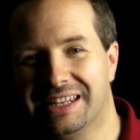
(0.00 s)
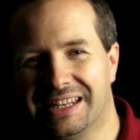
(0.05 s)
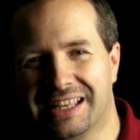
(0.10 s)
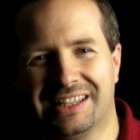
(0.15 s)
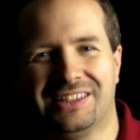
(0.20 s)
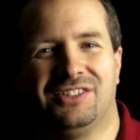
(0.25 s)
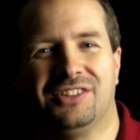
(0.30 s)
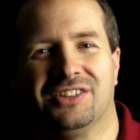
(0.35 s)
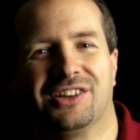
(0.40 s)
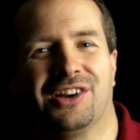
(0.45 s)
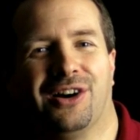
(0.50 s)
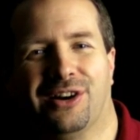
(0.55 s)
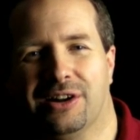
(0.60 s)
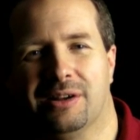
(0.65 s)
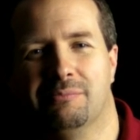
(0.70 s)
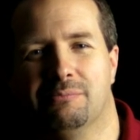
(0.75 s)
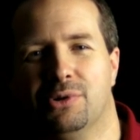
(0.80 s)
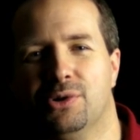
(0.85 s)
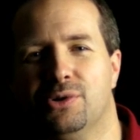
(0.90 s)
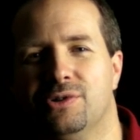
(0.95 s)
Now this is
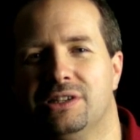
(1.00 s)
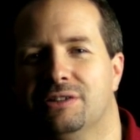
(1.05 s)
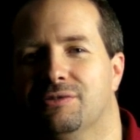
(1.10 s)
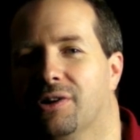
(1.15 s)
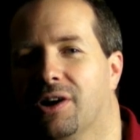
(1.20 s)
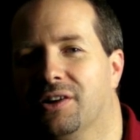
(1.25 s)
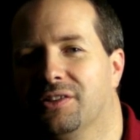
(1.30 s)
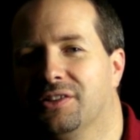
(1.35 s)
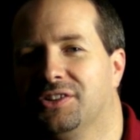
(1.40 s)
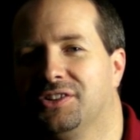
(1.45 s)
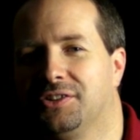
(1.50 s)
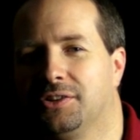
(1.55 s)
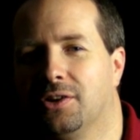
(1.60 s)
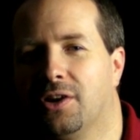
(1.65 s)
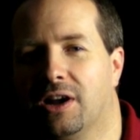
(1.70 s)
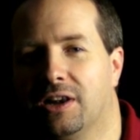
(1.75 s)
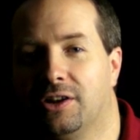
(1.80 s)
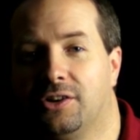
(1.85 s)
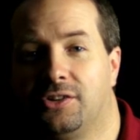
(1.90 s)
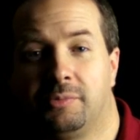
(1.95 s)
kind of moody, rather
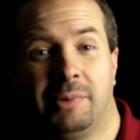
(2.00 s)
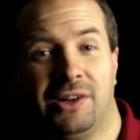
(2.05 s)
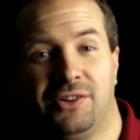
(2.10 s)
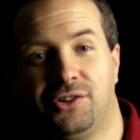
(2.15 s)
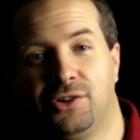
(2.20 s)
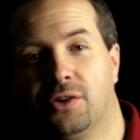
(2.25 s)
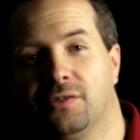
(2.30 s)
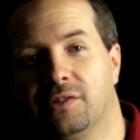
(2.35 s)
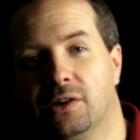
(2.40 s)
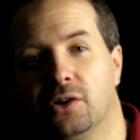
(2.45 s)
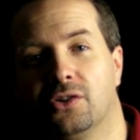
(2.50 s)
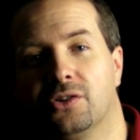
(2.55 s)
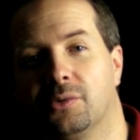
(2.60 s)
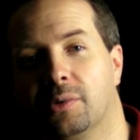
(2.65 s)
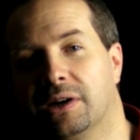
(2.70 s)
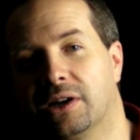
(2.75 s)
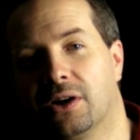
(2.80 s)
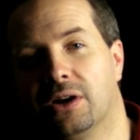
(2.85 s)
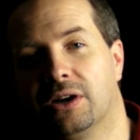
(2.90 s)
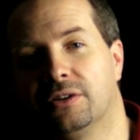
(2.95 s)
stylish, but it's not the
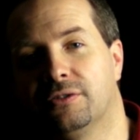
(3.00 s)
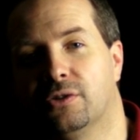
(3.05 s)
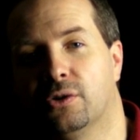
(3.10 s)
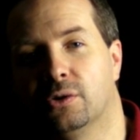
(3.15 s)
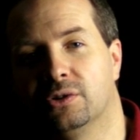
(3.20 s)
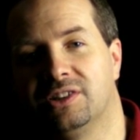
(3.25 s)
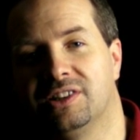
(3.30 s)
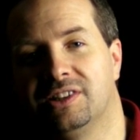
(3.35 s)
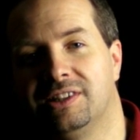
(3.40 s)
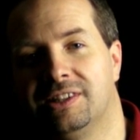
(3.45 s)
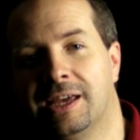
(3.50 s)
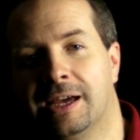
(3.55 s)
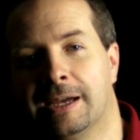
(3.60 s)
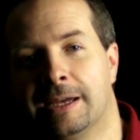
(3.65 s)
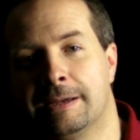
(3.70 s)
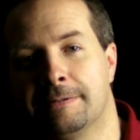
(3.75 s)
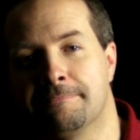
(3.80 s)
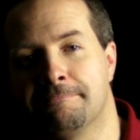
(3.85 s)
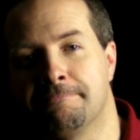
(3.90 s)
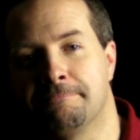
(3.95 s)
look we're going for
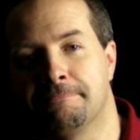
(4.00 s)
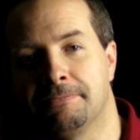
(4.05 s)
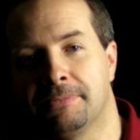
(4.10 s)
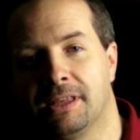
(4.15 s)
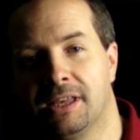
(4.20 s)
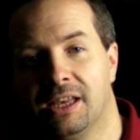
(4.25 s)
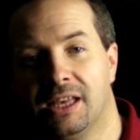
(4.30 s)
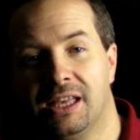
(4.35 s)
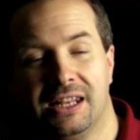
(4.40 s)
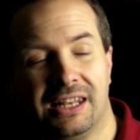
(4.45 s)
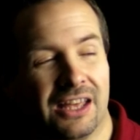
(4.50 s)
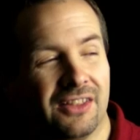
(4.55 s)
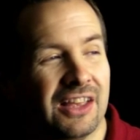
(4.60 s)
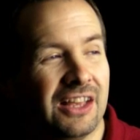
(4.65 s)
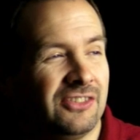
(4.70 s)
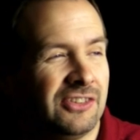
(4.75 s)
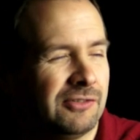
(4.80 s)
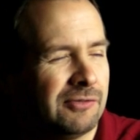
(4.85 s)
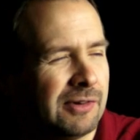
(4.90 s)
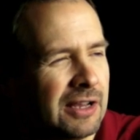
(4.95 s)
today. Now
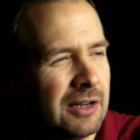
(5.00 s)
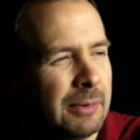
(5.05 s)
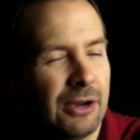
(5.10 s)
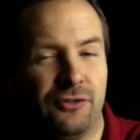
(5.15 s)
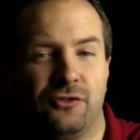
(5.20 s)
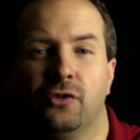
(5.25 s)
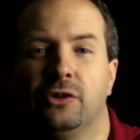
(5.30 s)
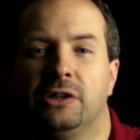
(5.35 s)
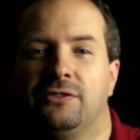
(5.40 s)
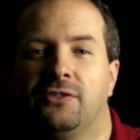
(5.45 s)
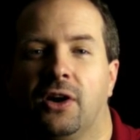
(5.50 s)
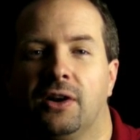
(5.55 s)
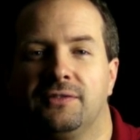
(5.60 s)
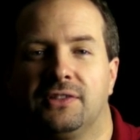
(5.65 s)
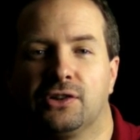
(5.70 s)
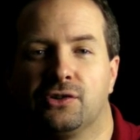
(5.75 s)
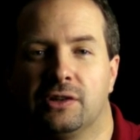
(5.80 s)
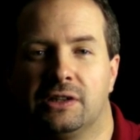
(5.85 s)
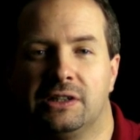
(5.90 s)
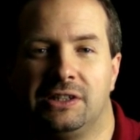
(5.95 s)
that's around about 45
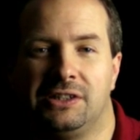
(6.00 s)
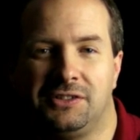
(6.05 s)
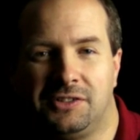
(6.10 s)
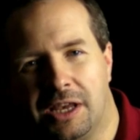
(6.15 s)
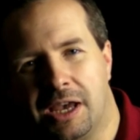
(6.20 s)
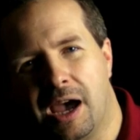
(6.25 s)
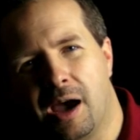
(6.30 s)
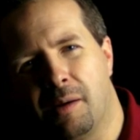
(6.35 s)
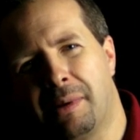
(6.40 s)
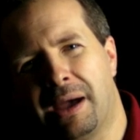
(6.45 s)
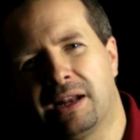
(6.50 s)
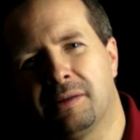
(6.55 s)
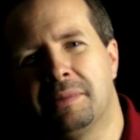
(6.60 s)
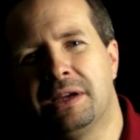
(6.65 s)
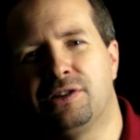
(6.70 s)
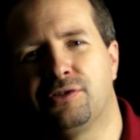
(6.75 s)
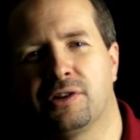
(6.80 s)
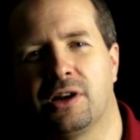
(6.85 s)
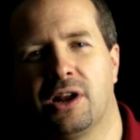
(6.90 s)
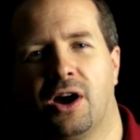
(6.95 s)
degrees, about 1.5
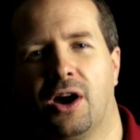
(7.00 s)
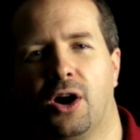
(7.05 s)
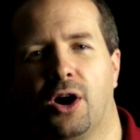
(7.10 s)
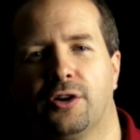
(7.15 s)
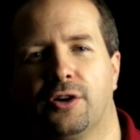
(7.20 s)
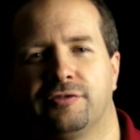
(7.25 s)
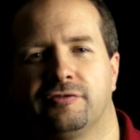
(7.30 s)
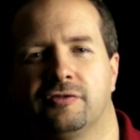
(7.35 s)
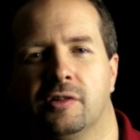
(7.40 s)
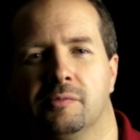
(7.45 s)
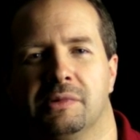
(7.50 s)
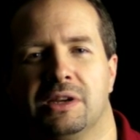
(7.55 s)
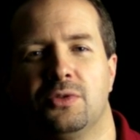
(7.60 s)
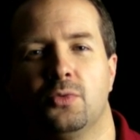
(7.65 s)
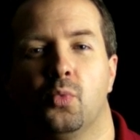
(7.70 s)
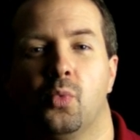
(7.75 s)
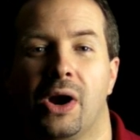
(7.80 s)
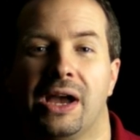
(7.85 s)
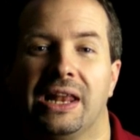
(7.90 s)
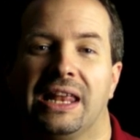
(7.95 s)
meters from me,
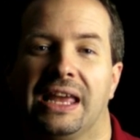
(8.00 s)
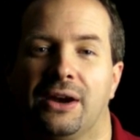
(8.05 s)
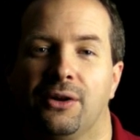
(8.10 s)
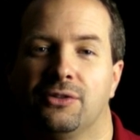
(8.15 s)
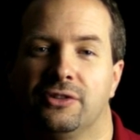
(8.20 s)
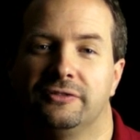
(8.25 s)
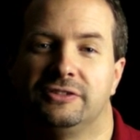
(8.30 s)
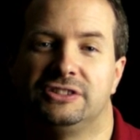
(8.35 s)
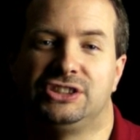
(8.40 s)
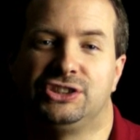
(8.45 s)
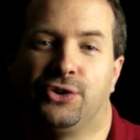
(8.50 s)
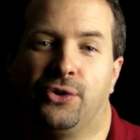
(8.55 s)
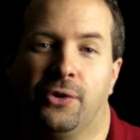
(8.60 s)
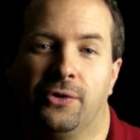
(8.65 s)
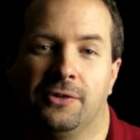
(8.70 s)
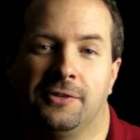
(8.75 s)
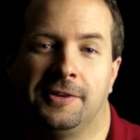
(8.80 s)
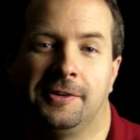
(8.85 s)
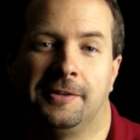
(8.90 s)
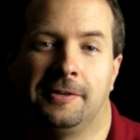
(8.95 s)
well out of
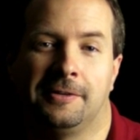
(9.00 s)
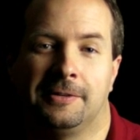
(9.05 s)
shot.